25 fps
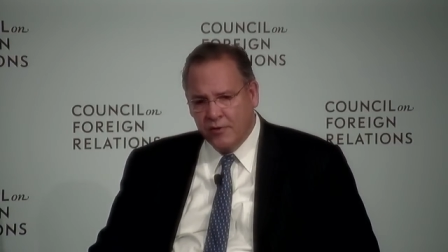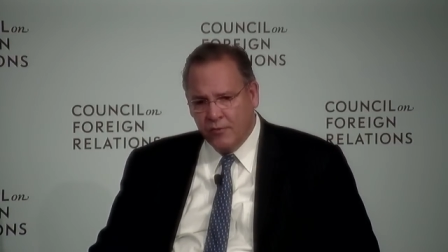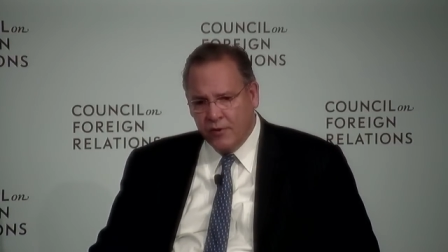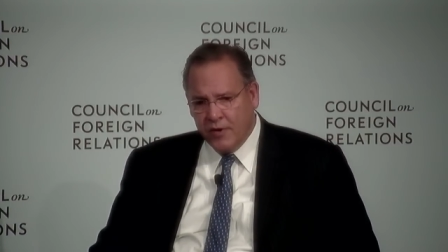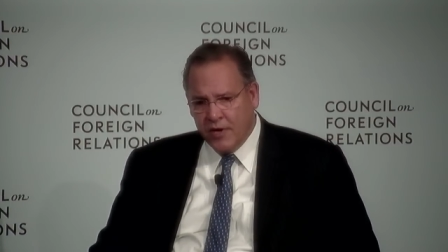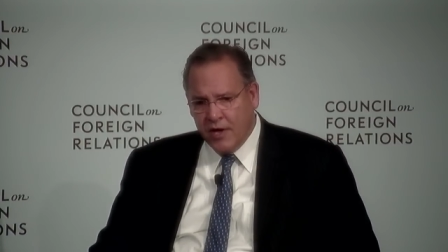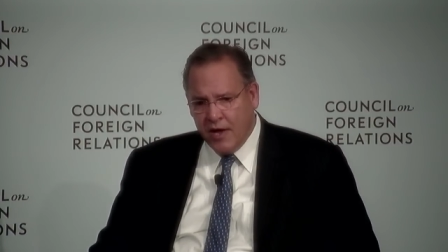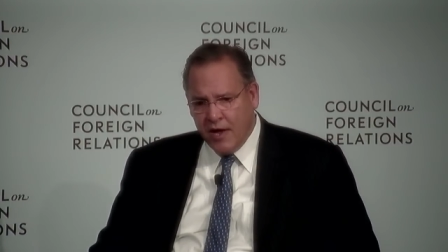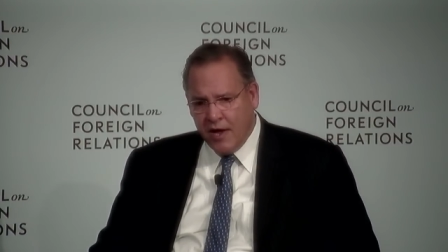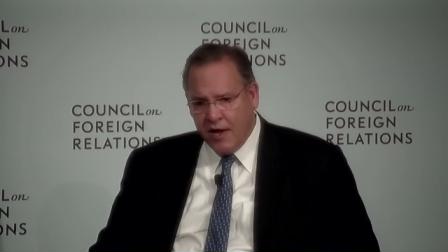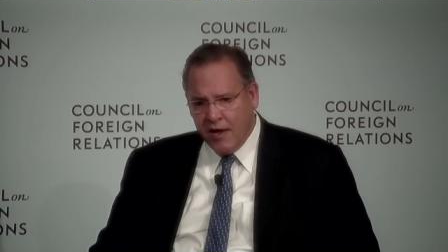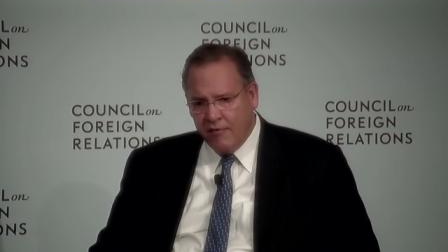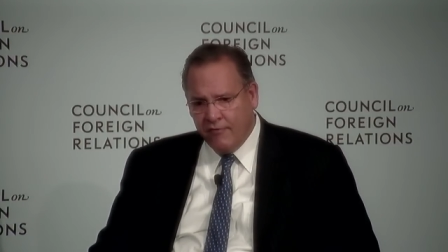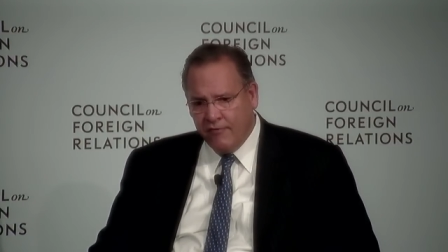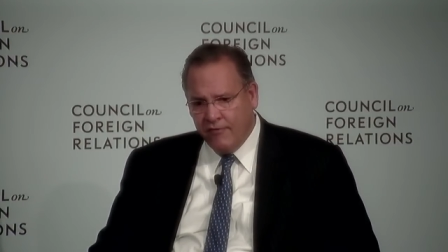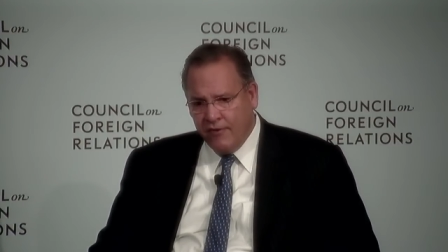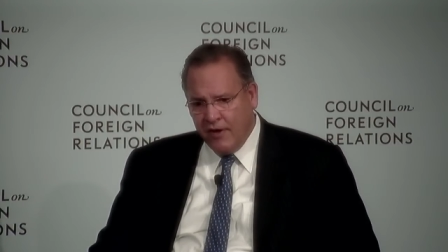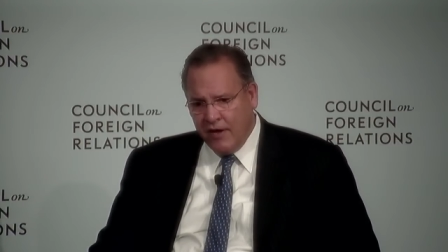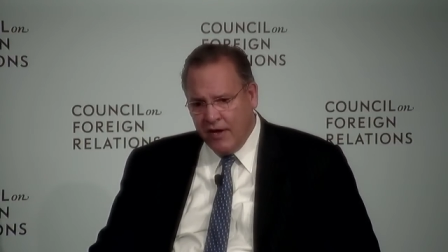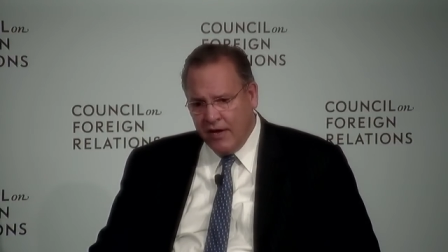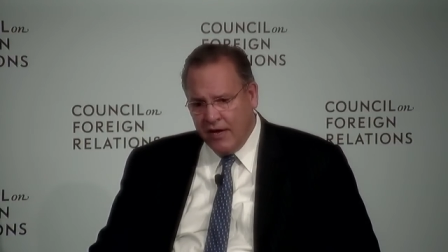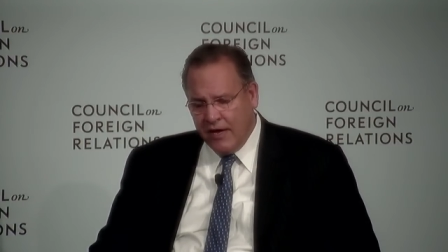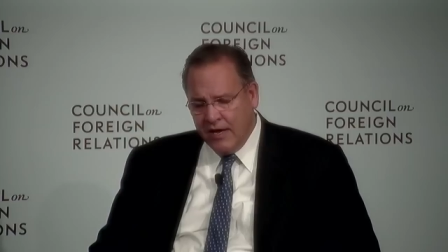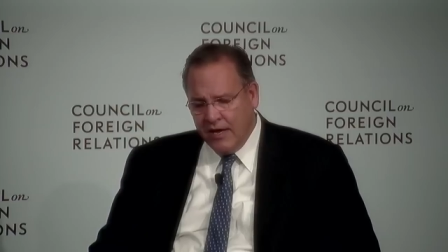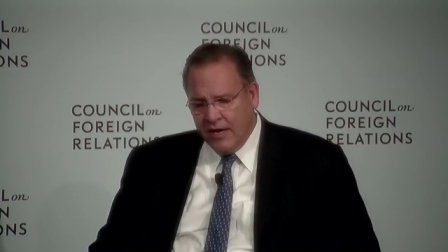we have
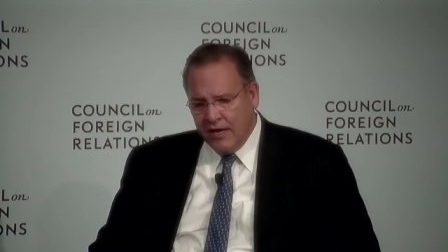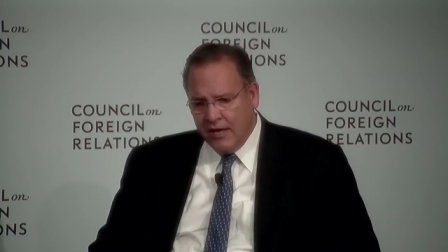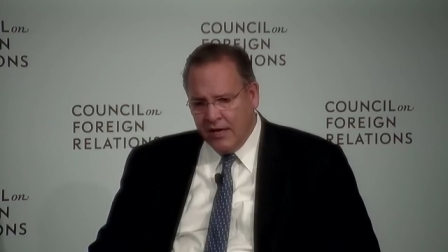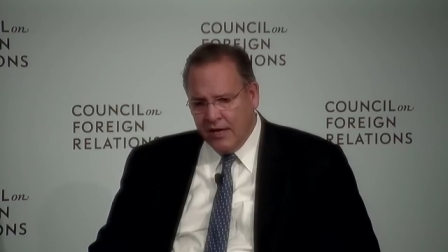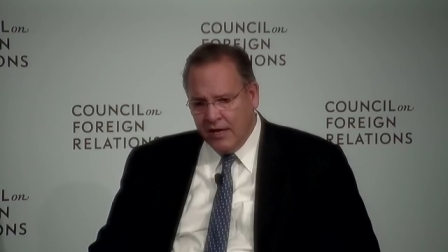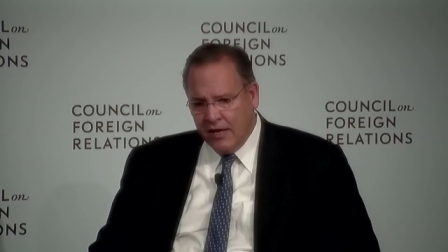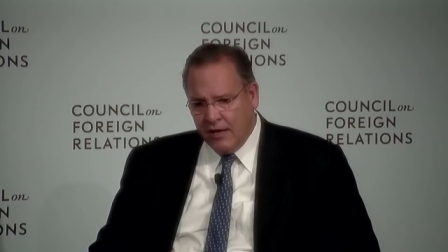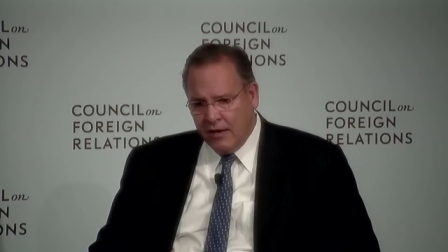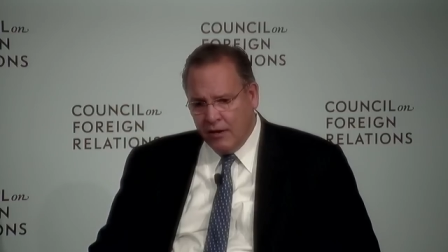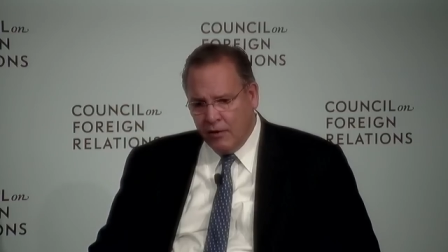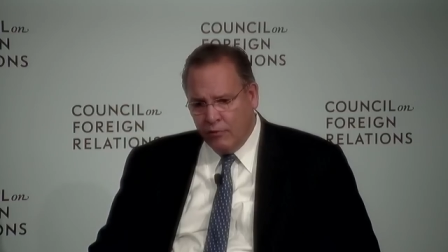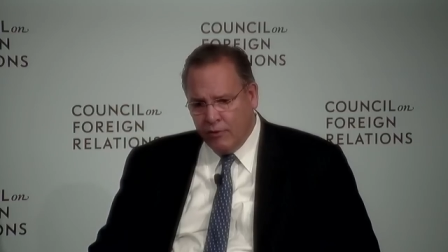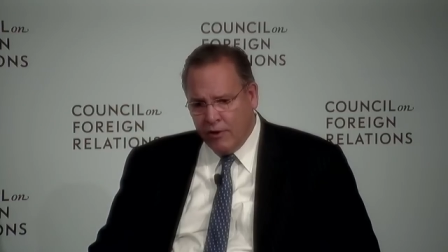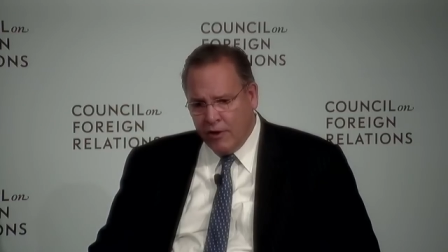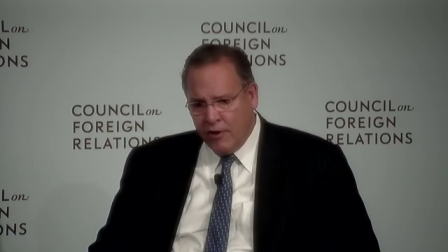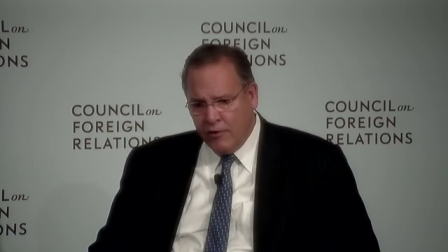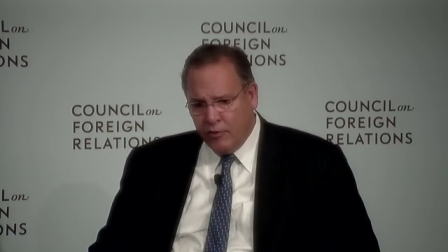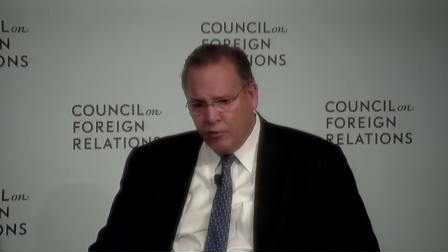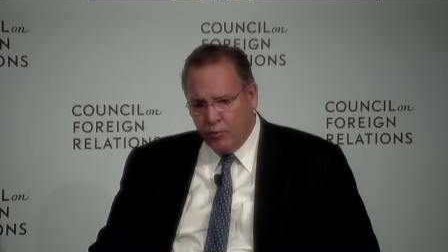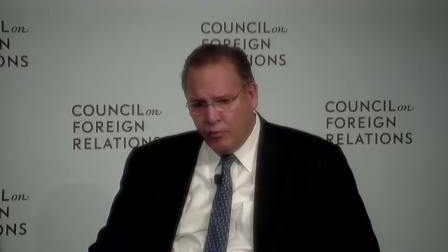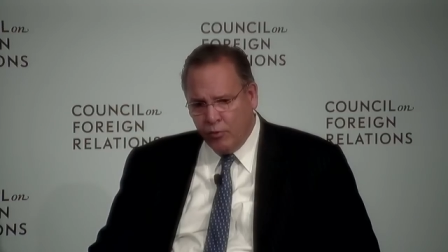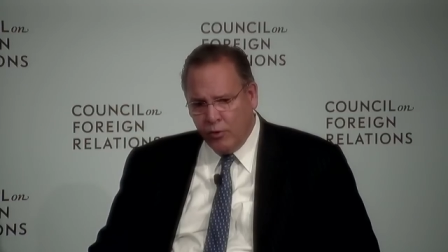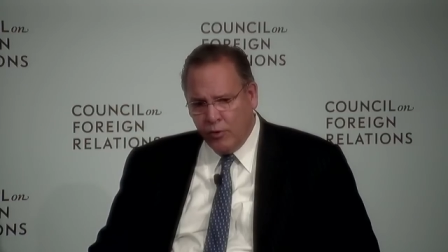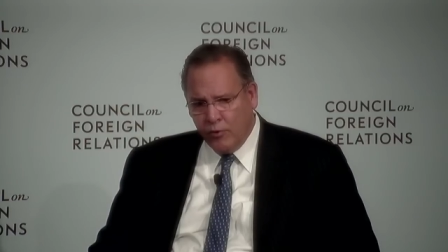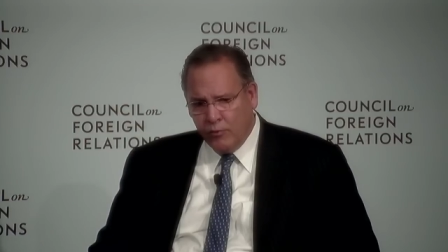uh, around the
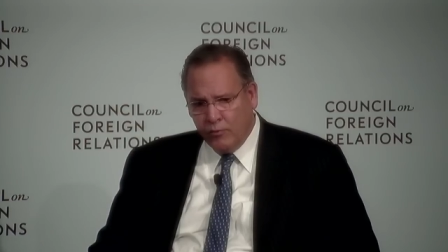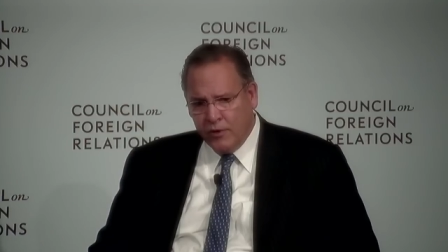world.